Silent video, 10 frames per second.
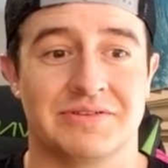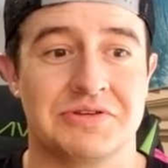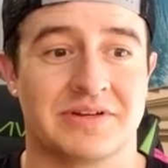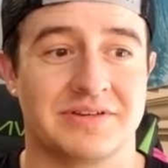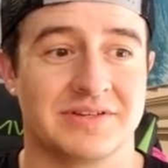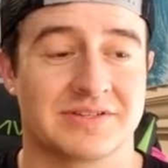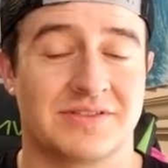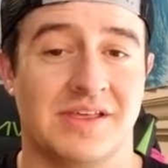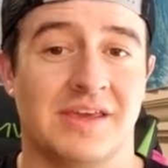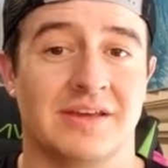You can
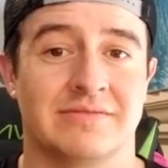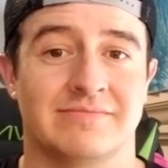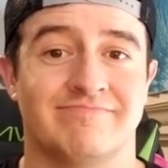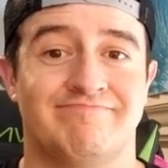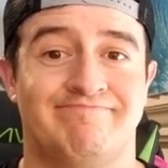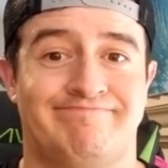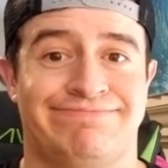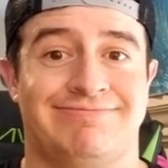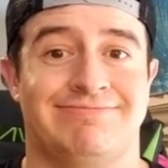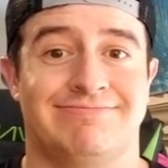just think it.
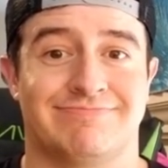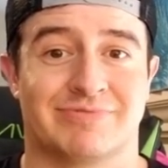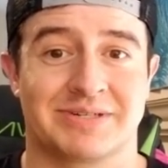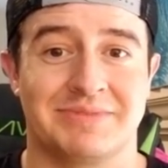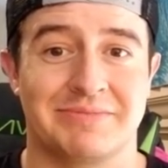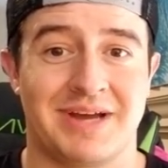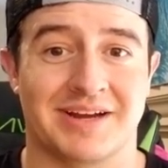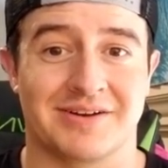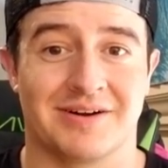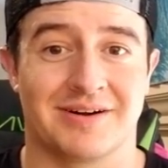Bring me the
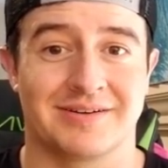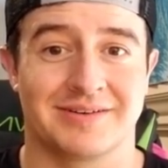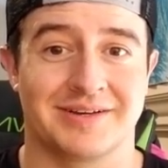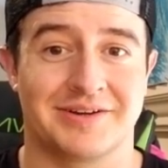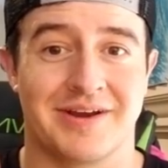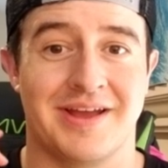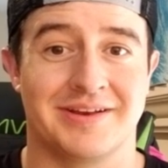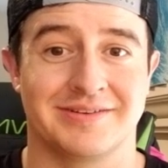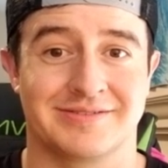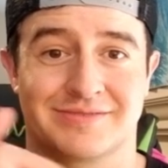bat car in your head,
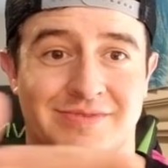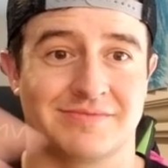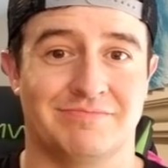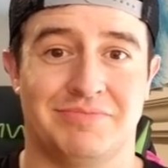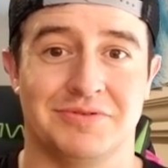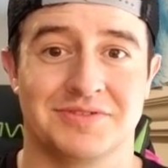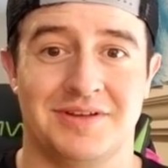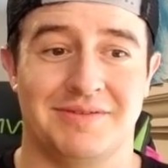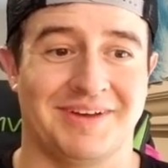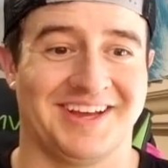and it just pulls
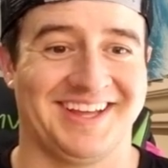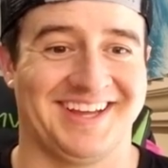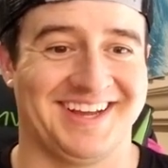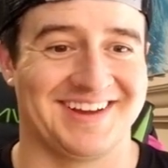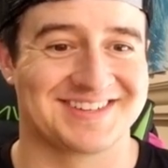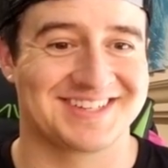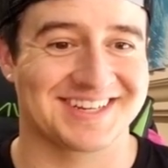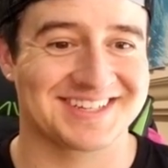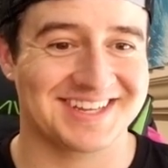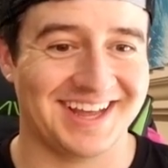up. How
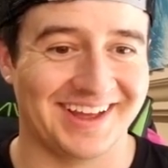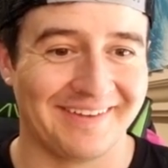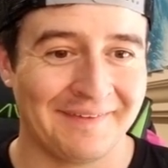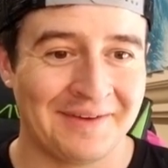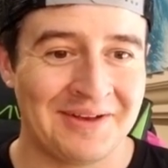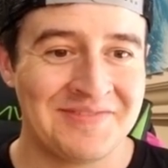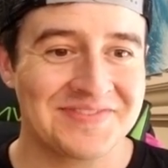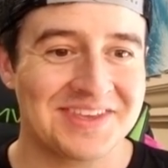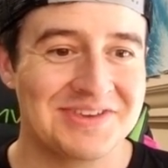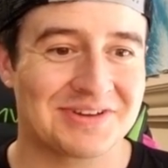sick is that?
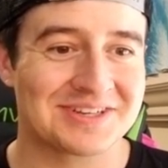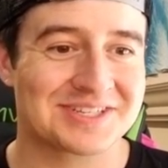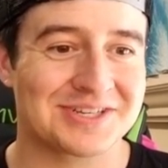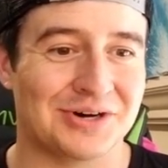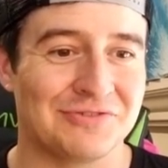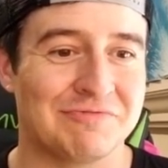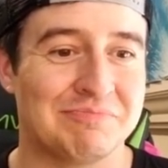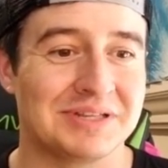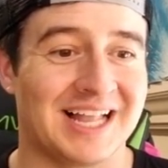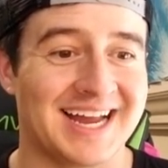You could solve
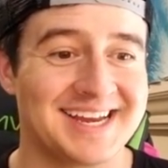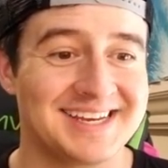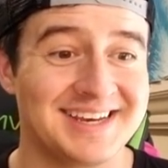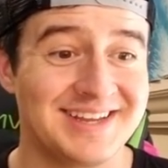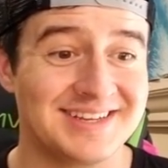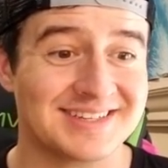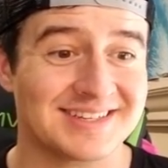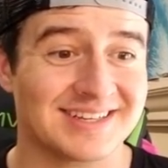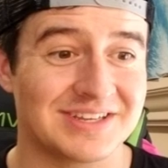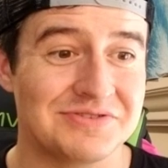
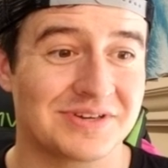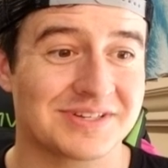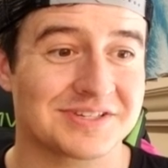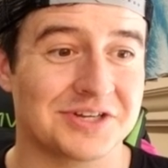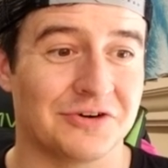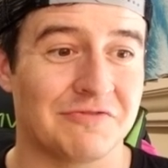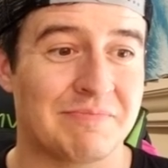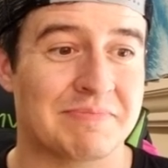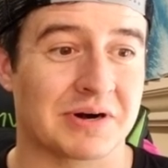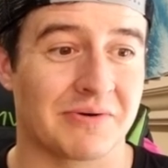blindness, you could
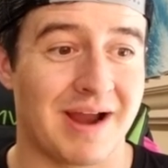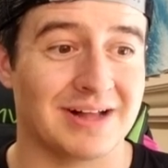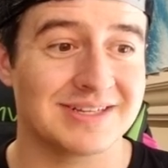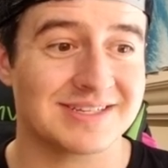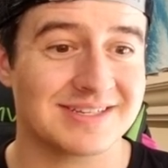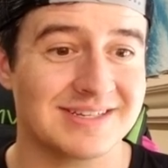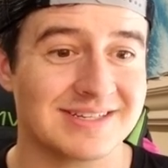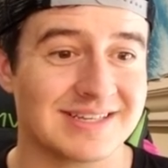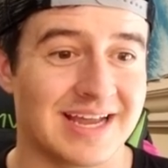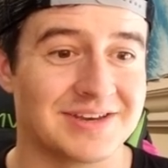solve
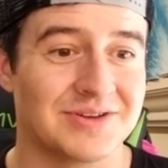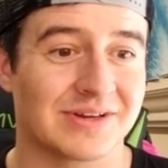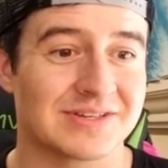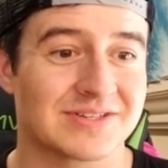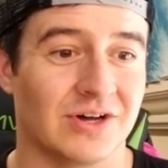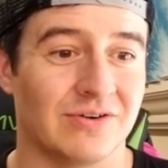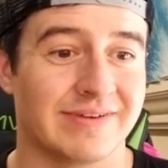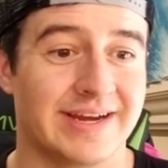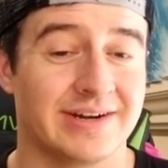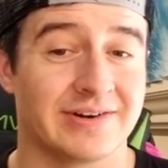paralysis, and you could solve
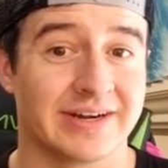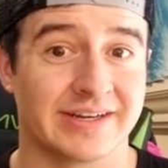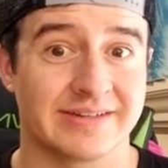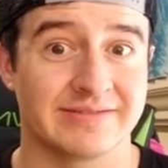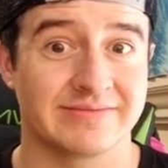hearing.